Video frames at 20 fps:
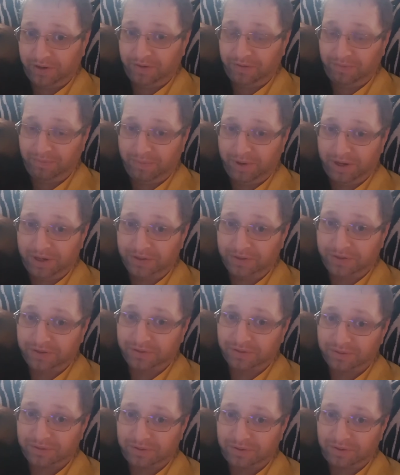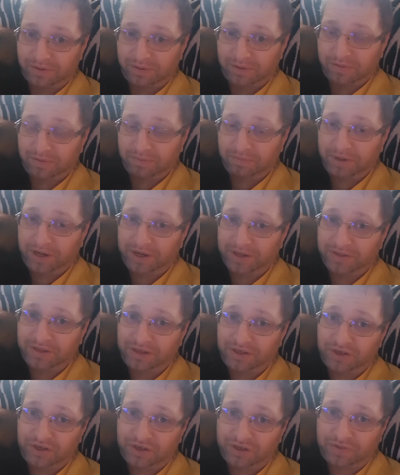too much because
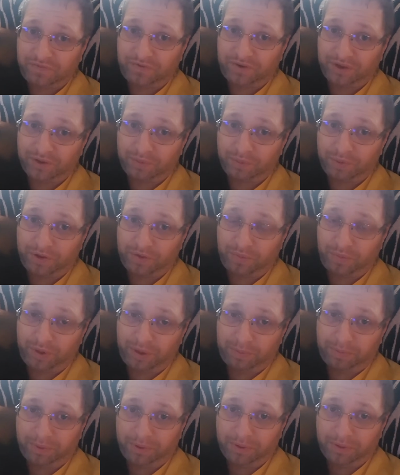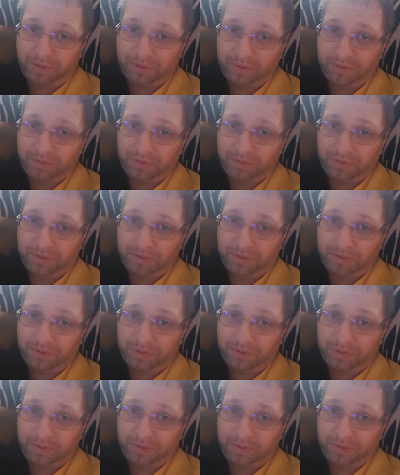it's just filled with people.